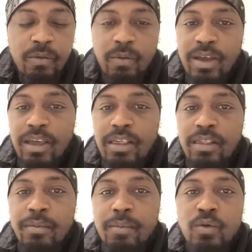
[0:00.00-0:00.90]
Right.
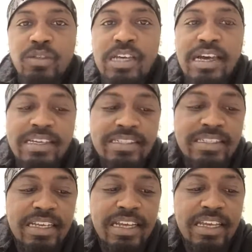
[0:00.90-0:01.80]
The Most High
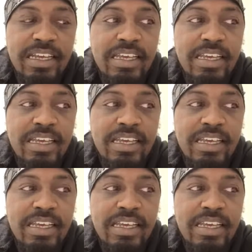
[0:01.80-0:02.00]
set